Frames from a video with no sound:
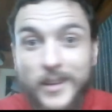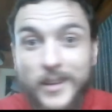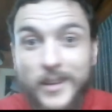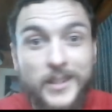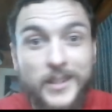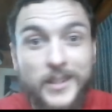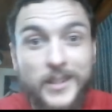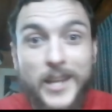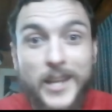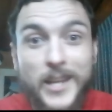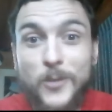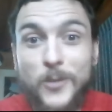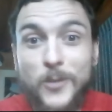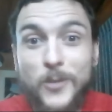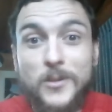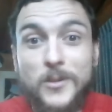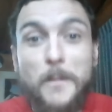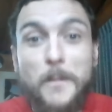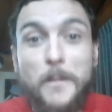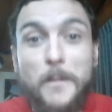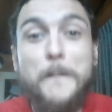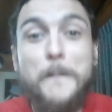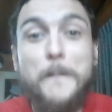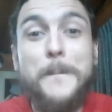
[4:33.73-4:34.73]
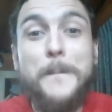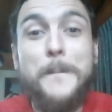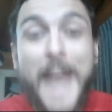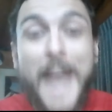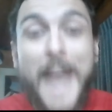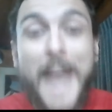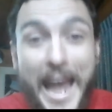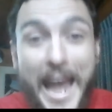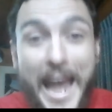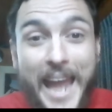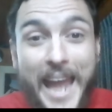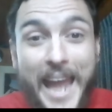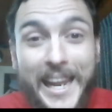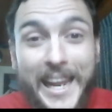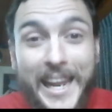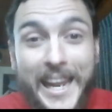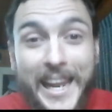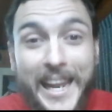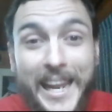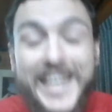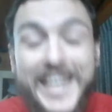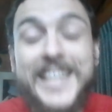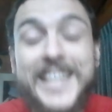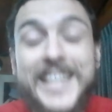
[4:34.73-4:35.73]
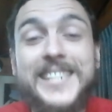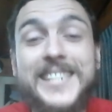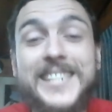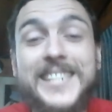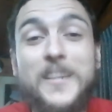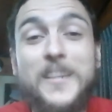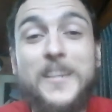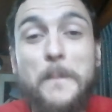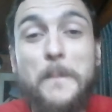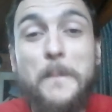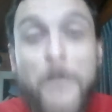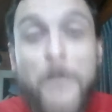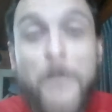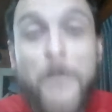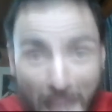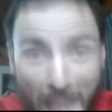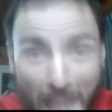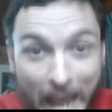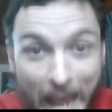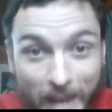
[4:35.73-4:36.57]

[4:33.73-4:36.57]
Daniel's the man. He is the man.